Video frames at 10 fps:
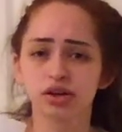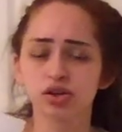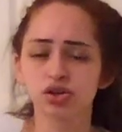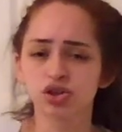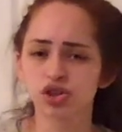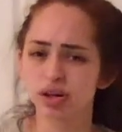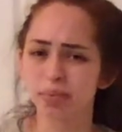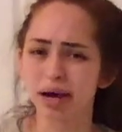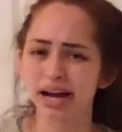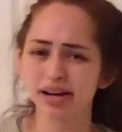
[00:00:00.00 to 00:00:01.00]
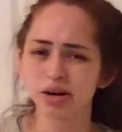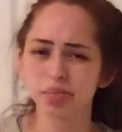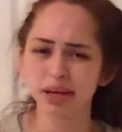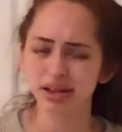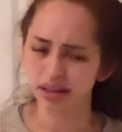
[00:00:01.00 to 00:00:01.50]
Should a minor
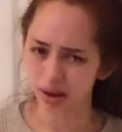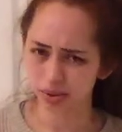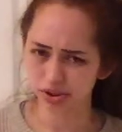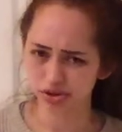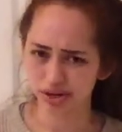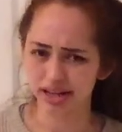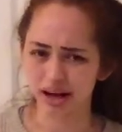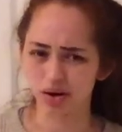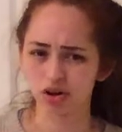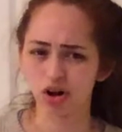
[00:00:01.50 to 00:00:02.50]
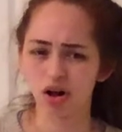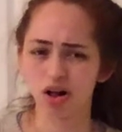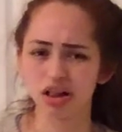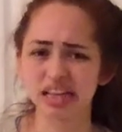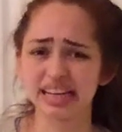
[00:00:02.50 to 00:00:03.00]
be allowed to drink
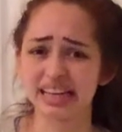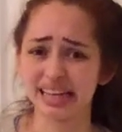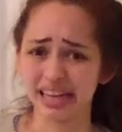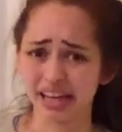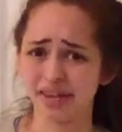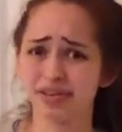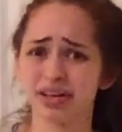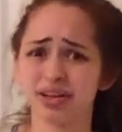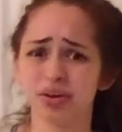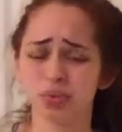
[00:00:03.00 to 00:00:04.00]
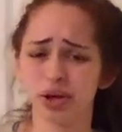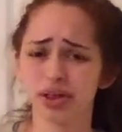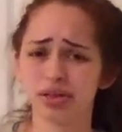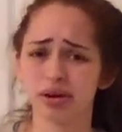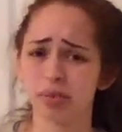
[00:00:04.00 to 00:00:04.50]
alcohol even with
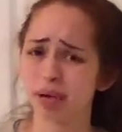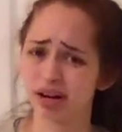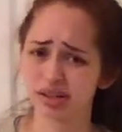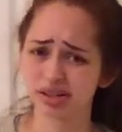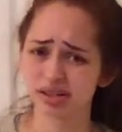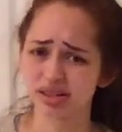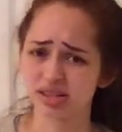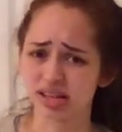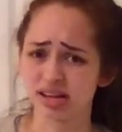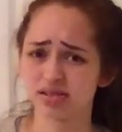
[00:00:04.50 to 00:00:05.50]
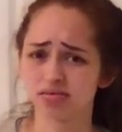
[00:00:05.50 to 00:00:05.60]
a parent's consent?